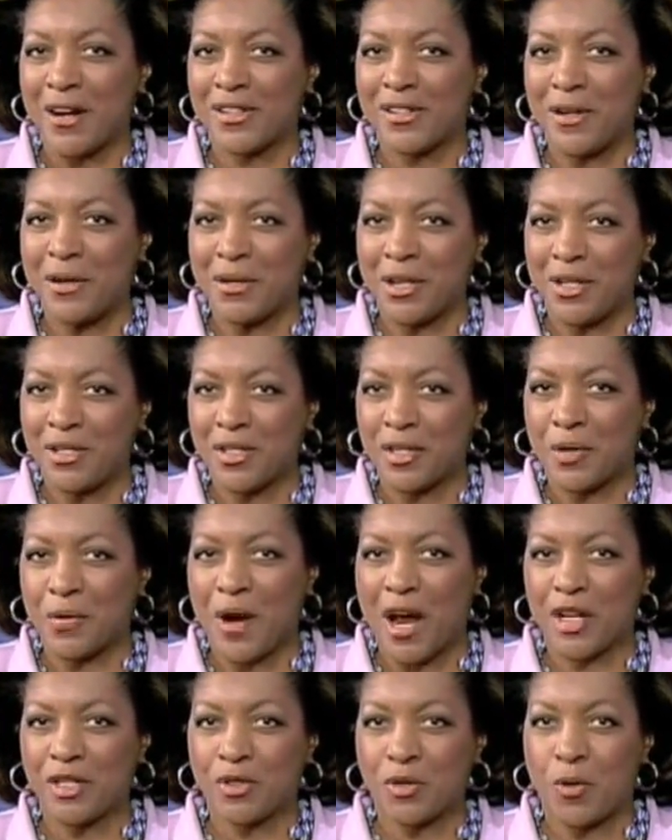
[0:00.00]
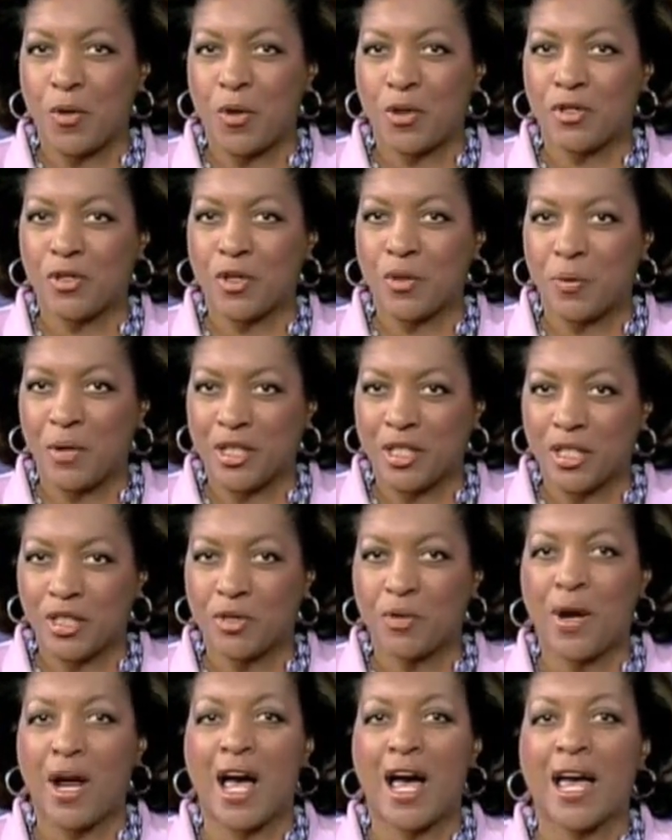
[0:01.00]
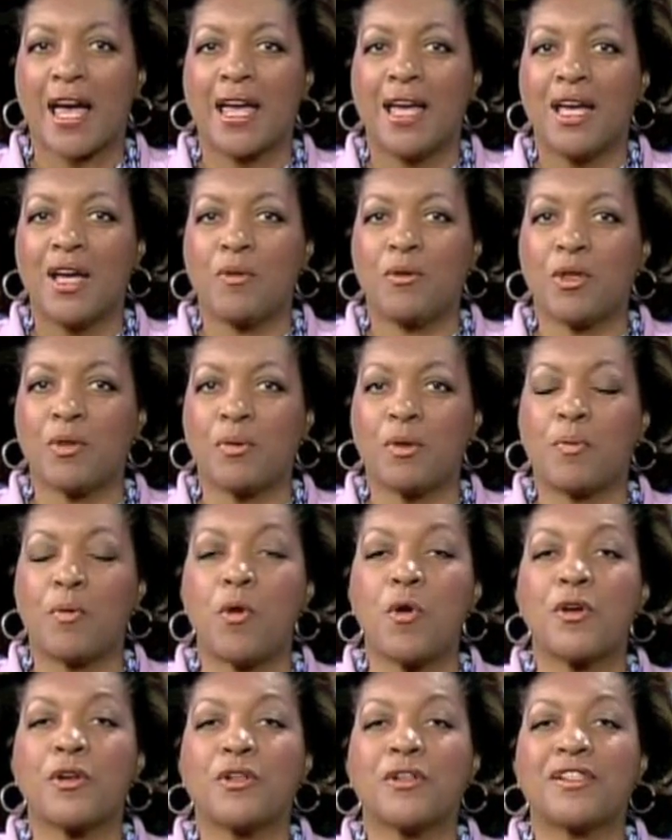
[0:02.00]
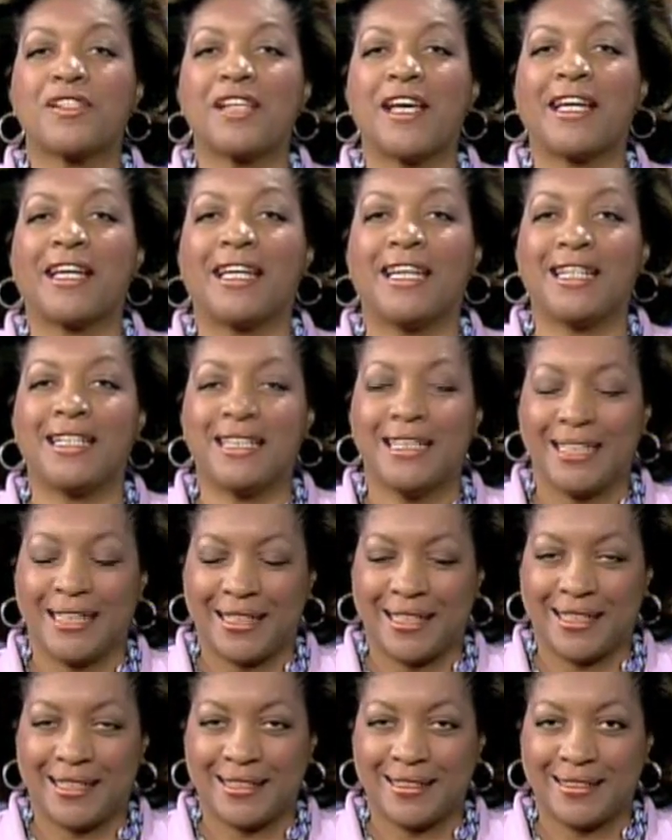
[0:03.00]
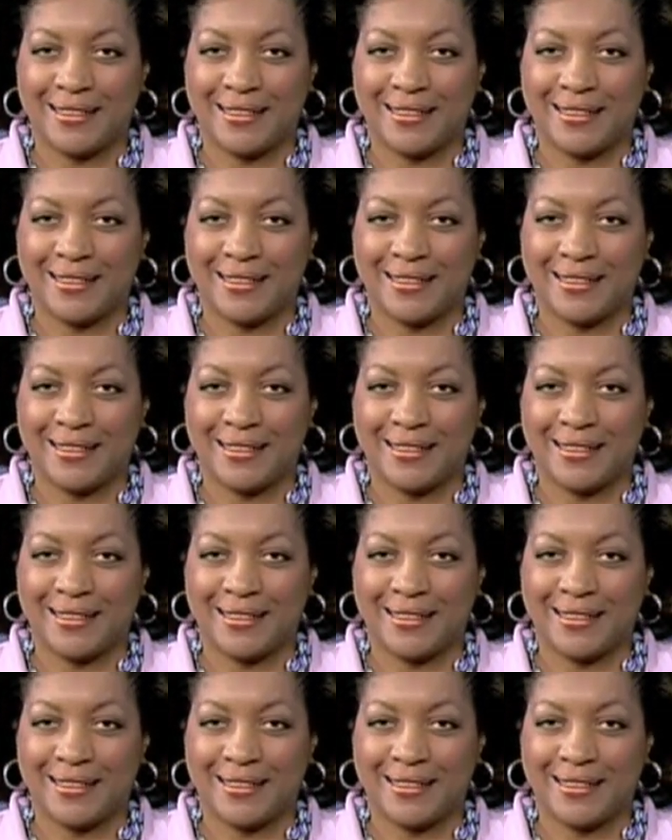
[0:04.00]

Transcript: So here's a crash course on what to try with reporter Sangeeta Lee.